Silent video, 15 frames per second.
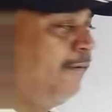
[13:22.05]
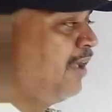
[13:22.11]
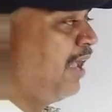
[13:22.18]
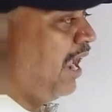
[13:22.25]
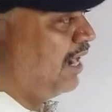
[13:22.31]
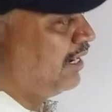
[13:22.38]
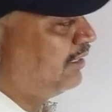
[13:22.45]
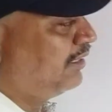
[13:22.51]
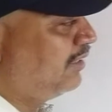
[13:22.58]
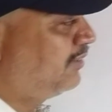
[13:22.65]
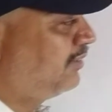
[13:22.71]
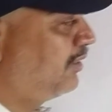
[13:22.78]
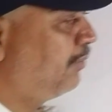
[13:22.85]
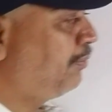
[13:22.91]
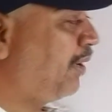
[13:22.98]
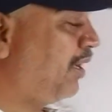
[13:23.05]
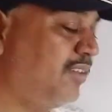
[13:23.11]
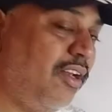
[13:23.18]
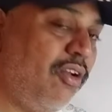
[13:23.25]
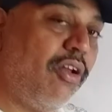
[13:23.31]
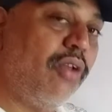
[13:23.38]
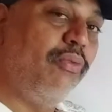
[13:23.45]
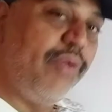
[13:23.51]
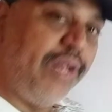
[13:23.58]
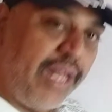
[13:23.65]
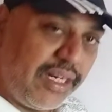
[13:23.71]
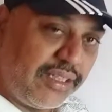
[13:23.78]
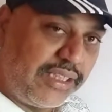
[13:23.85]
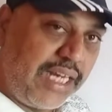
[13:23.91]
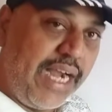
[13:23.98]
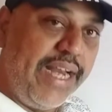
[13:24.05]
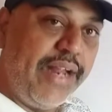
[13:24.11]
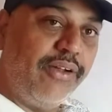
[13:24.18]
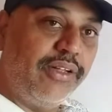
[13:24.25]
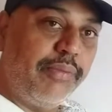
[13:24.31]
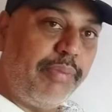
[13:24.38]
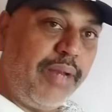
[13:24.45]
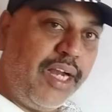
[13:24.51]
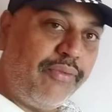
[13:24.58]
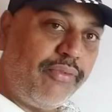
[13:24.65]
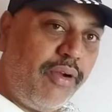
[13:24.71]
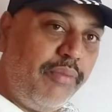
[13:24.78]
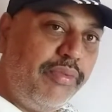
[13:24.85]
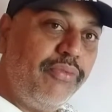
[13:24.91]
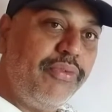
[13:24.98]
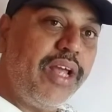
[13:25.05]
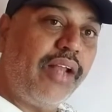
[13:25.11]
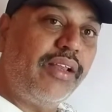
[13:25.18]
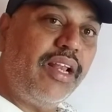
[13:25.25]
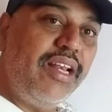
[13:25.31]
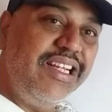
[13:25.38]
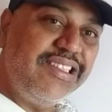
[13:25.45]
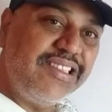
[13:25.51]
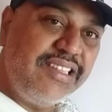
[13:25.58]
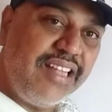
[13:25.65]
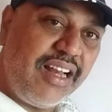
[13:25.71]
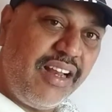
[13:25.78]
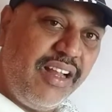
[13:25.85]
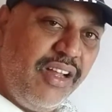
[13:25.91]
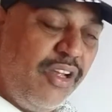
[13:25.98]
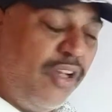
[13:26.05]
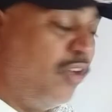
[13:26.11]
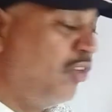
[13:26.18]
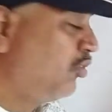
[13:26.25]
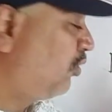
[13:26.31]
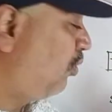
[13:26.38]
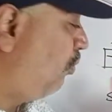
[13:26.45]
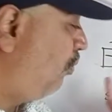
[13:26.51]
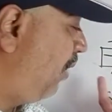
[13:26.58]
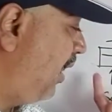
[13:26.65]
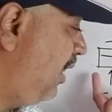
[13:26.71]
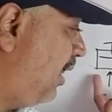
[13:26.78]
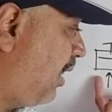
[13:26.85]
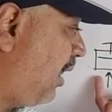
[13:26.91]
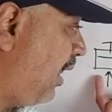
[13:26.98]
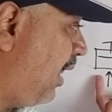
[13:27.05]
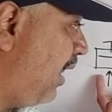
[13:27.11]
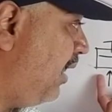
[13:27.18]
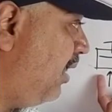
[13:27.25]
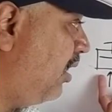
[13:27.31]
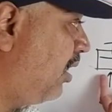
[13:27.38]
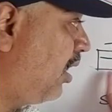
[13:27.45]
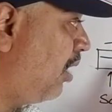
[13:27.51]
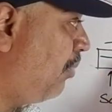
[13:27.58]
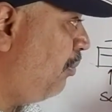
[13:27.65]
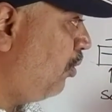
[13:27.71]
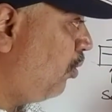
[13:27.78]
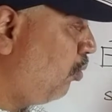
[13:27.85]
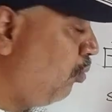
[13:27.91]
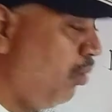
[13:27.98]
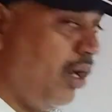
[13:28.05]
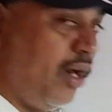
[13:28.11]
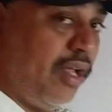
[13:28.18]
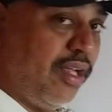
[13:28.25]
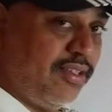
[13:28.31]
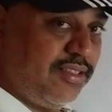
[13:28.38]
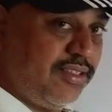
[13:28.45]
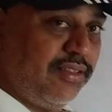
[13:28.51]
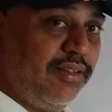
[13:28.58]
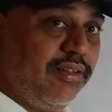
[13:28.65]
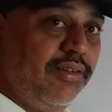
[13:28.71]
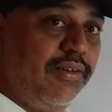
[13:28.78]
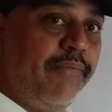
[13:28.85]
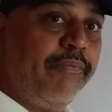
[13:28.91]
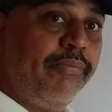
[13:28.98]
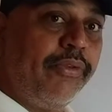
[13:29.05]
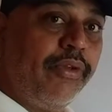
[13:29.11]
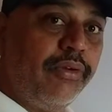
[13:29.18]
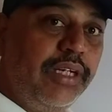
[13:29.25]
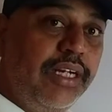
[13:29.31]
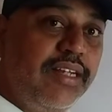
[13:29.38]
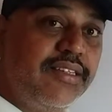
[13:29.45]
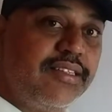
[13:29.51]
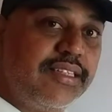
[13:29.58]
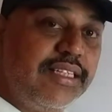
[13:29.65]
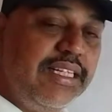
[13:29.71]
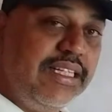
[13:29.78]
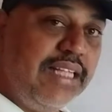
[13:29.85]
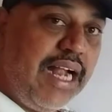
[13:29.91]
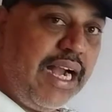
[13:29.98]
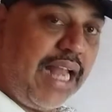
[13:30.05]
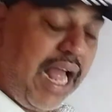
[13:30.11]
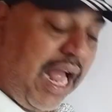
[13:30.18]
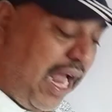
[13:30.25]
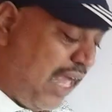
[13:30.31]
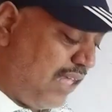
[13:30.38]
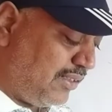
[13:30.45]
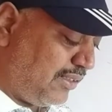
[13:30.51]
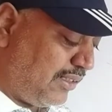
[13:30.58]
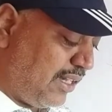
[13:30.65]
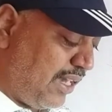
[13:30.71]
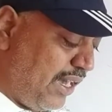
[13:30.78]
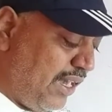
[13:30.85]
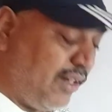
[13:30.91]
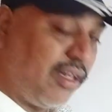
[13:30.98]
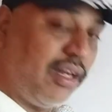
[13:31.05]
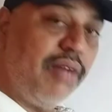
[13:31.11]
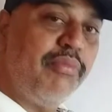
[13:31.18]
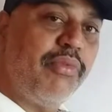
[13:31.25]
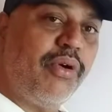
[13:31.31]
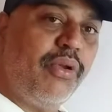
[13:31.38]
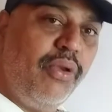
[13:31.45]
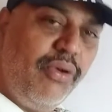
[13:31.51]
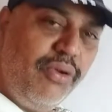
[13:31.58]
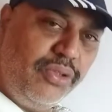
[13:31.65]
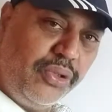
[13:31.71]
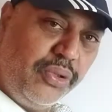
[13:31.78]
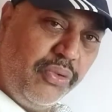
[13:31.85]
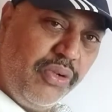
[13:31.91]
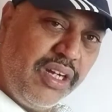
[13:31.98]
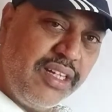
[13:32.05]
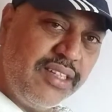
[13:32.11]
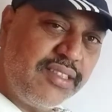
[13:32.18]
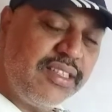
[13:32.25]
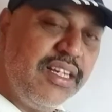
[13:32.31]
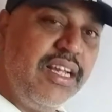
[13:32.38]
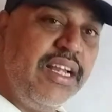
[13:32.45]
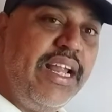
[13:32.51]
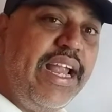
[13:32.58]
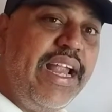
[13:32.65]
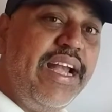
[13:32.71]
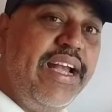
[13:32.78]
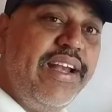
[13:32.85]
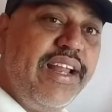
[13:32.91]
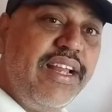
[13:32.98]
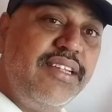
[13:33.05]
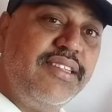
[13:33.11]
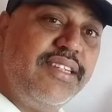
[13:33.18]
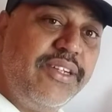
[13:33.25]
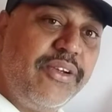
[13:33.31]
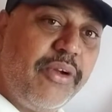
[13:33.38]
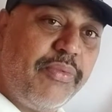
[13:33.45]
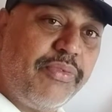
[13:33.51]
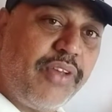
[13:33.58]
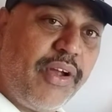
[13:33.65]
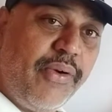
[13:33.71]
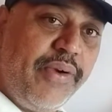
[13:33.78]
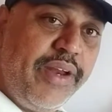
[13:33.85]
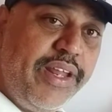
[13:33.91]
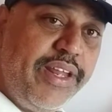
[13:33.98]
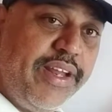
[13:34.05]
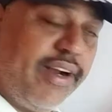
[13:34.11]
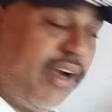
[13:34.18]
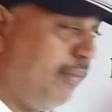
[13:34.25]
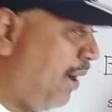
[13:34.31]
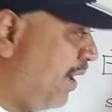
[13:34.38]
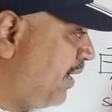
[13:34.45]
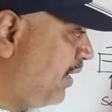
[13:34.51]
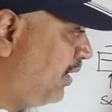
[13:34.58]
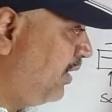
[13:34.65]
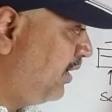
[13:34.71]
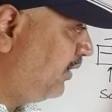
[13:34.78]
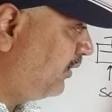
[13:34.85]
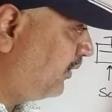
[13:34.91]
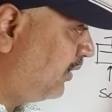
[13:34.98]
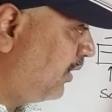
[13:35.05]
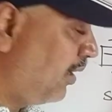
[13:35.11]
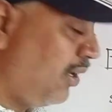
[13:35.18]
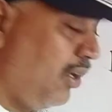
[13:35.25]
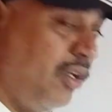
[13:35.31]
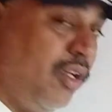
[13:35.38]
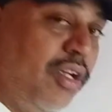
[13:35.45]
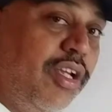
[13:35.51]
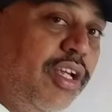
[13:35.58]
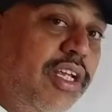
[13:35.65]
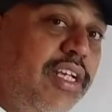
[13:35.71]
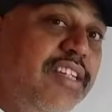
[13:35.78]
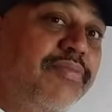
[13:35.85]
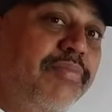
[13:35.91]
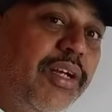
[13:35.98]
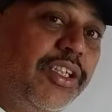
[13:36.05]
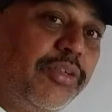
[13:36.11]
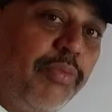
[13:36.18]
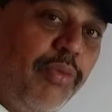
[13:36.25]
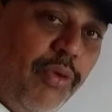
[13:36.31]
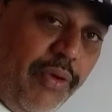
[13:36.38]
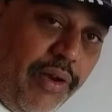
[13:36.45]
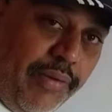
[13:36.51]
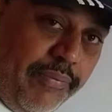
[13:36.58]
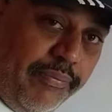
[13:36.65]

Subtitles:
and this is a person, or we are standing on the platform, we are the listener. So when train come toward us, it is seen that as train come close to us, intensity of sound heard by listener is much more.